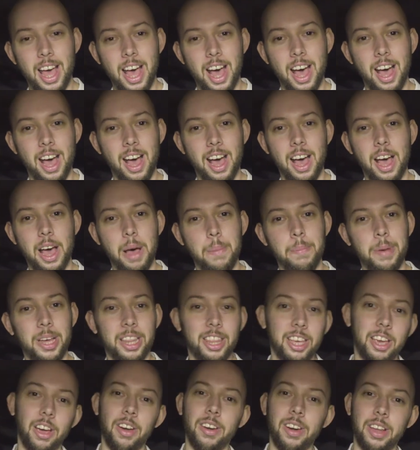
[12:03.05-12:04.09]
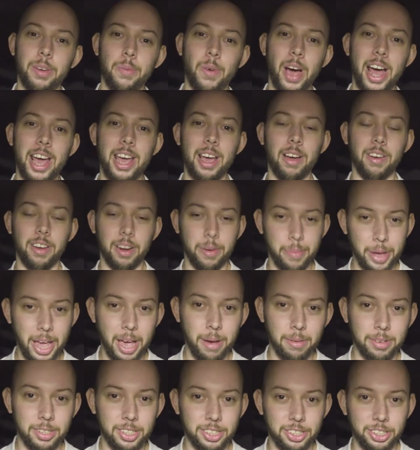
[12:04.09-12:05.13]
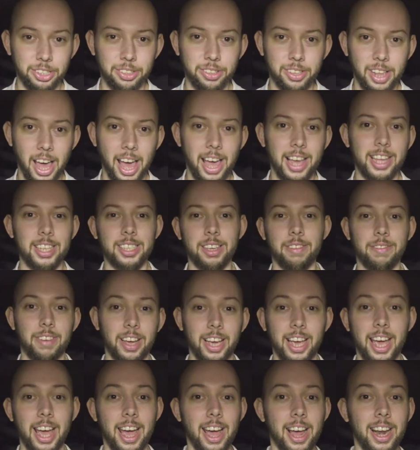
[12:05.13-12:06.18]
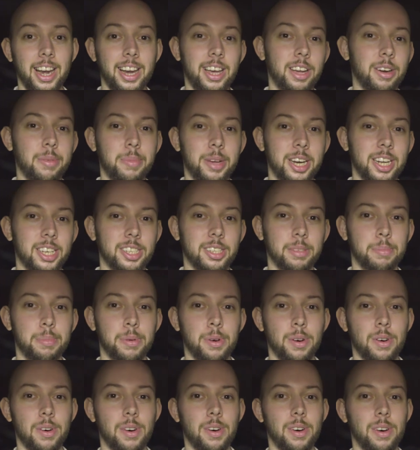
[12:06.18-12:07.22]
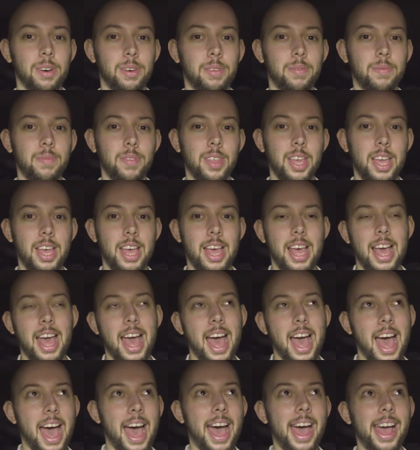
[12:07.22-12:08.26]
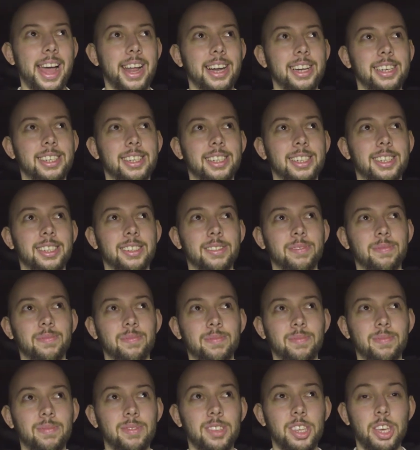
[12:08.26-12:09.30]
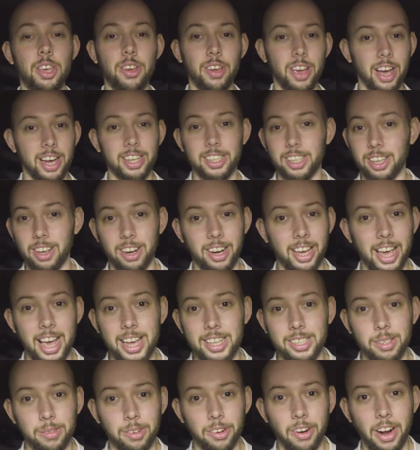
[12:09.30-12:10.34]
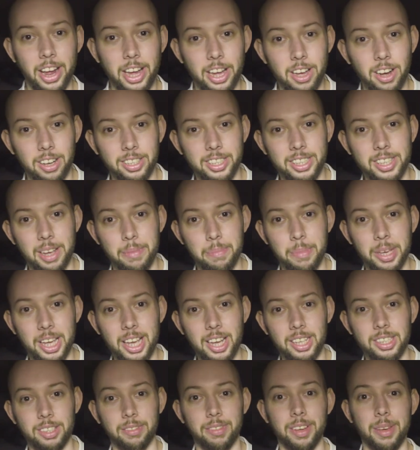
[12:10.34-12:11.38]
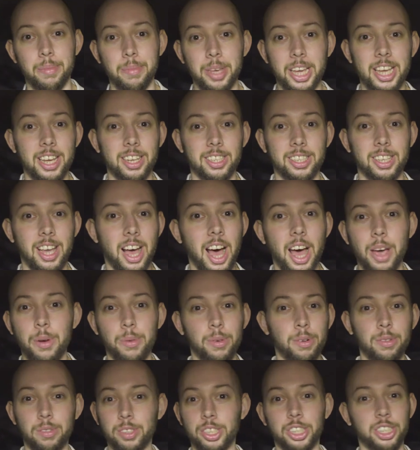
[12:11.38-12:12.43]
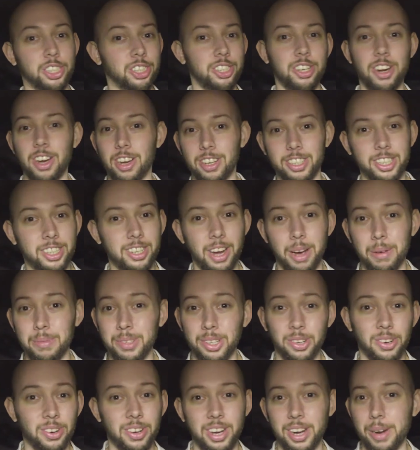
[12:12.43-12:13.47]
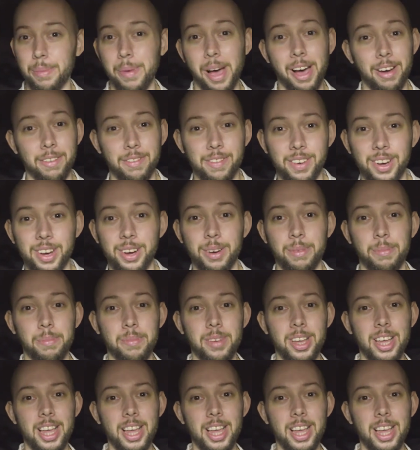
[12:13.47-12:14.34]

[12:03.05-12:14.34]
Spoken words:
But the only way I'm going to be able to do that is if I get a little bit of support, and you guys are going to get some great content because of it, because I will just not stop talking about film,